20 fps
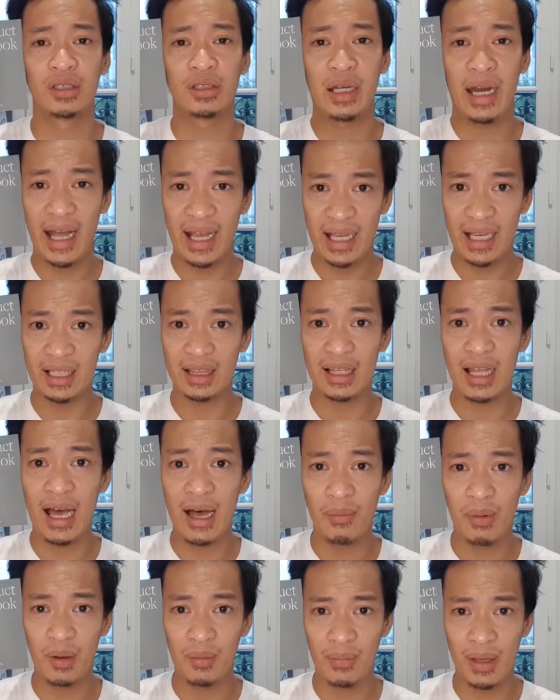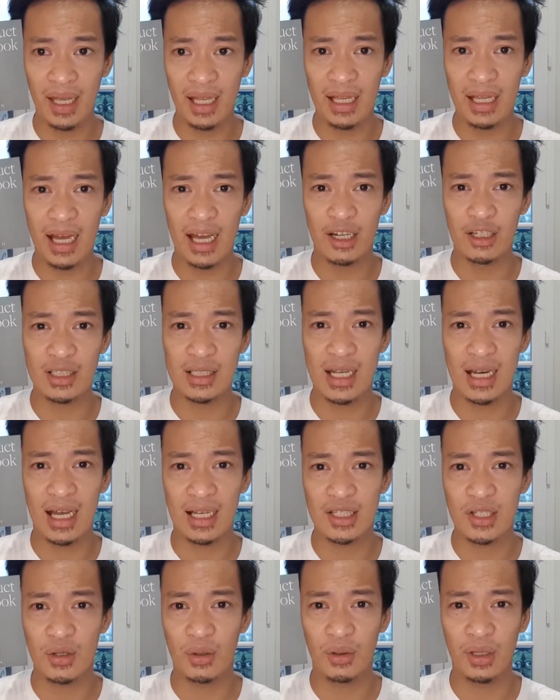Try it habang may ano
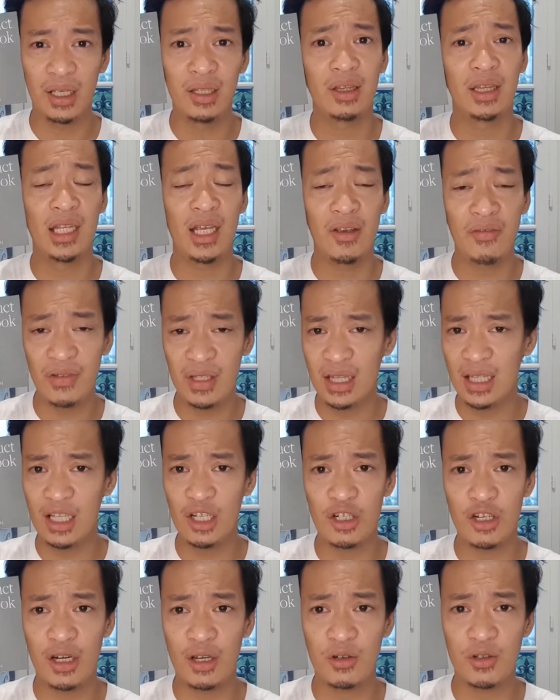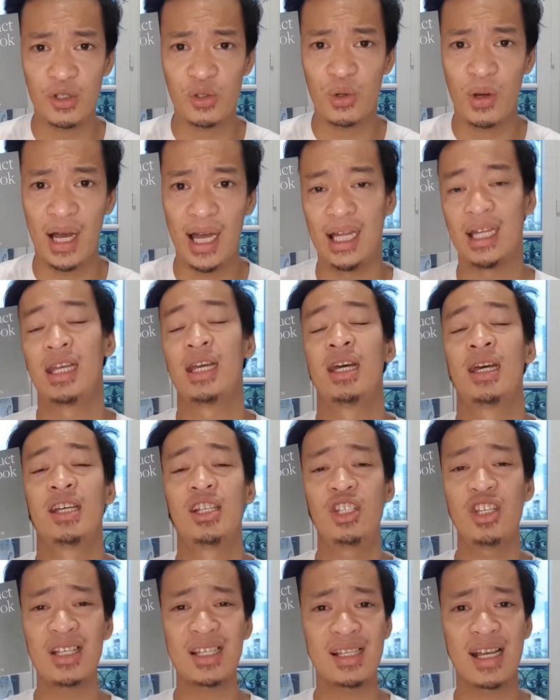sila. So, if hindi nyo nagustuhan,
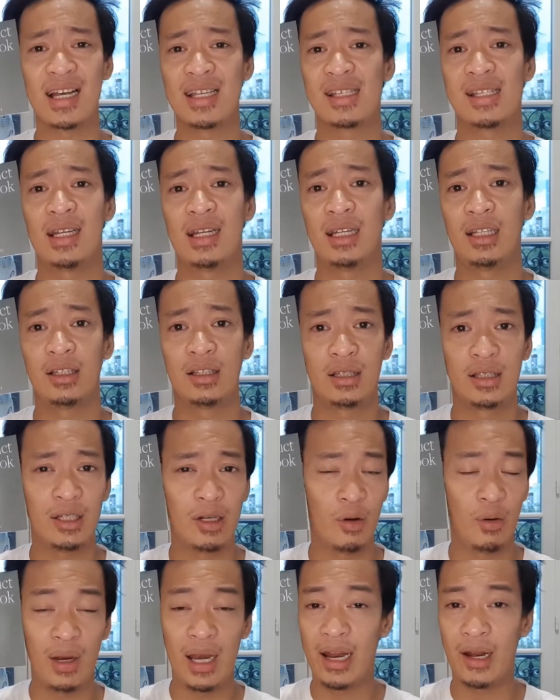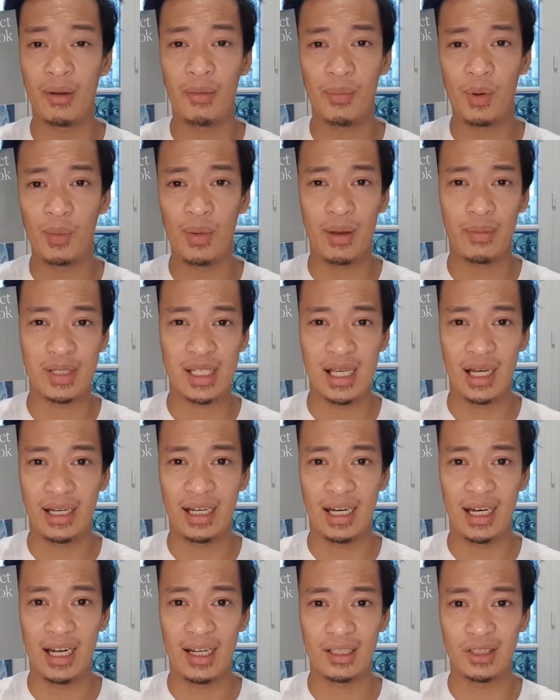just cancel it. Wala namang problema sa
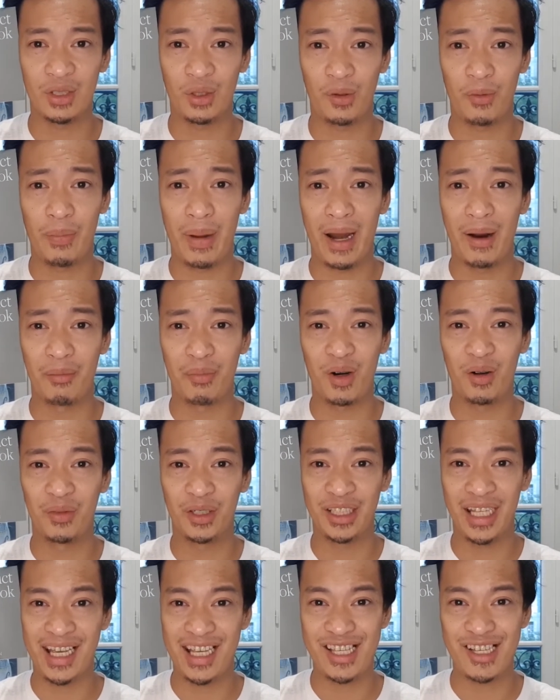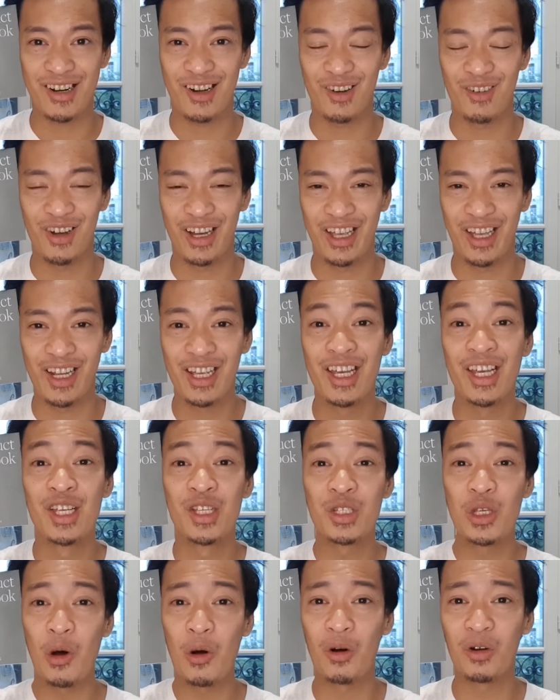kanila. So, para promodizer ako ngayon.
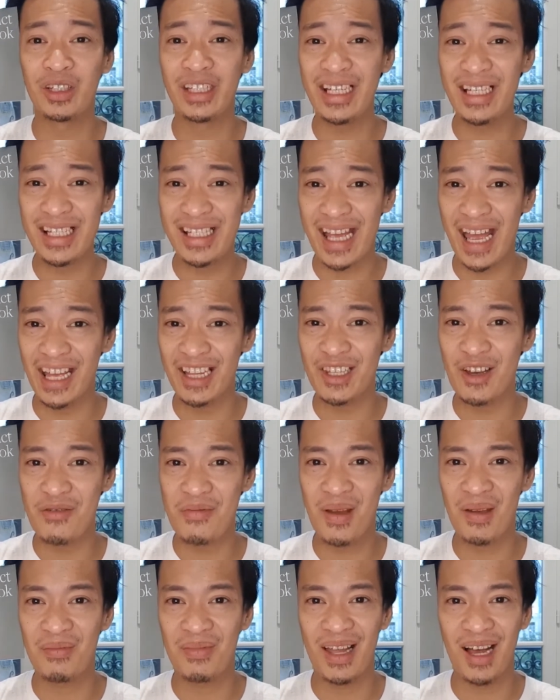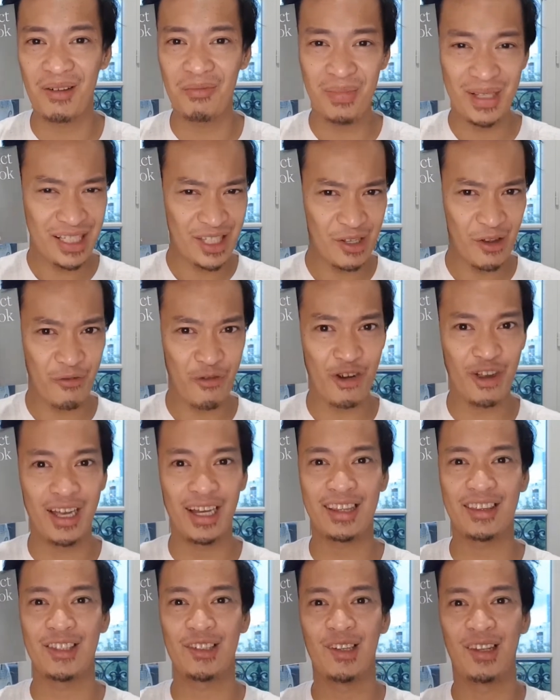So, this is the end of my vlog. Please don't
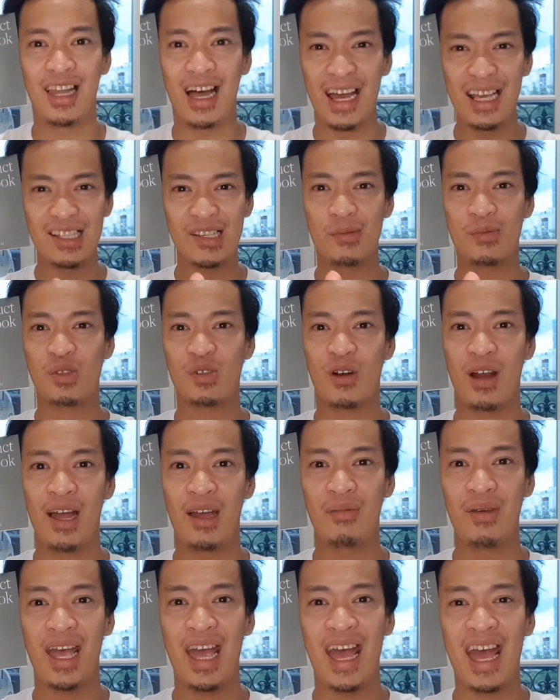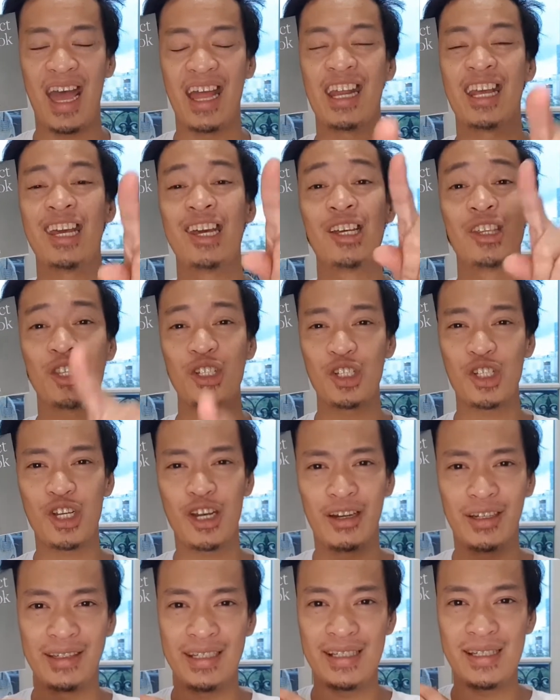forget to like, subscribe, and to
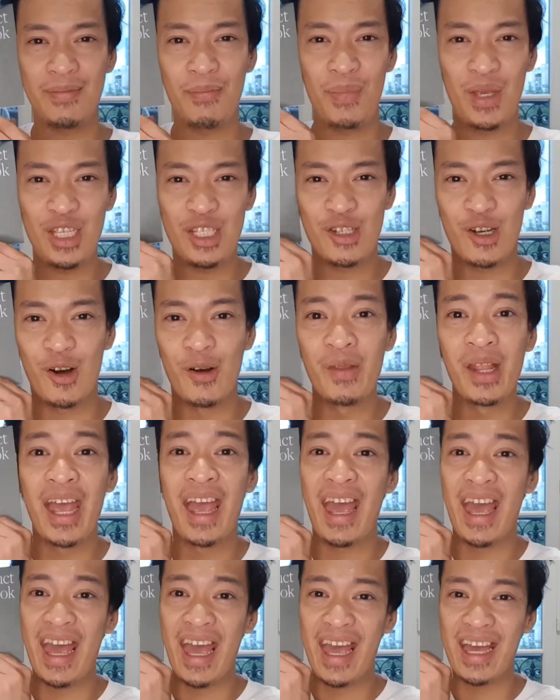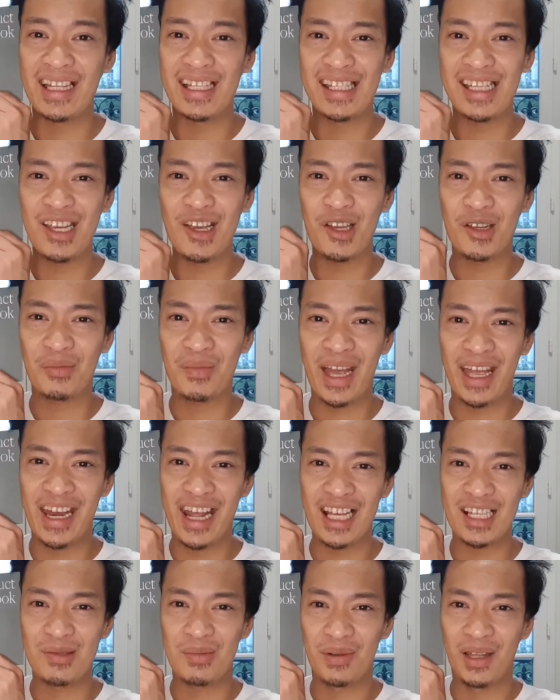share this video. And see you in my
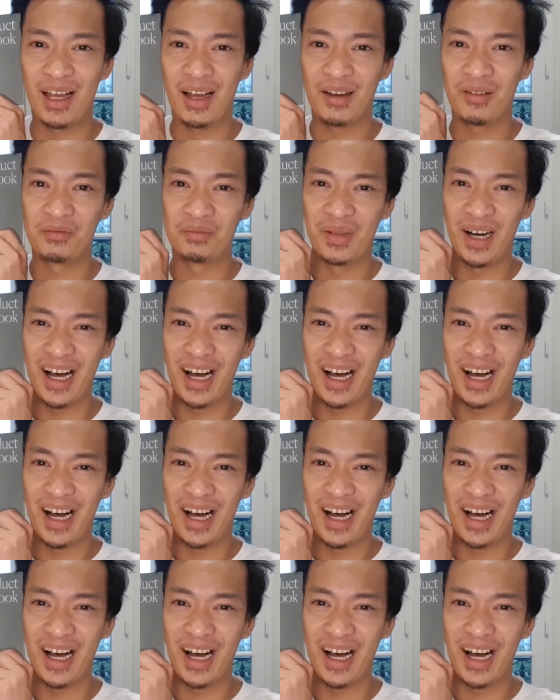next vlog.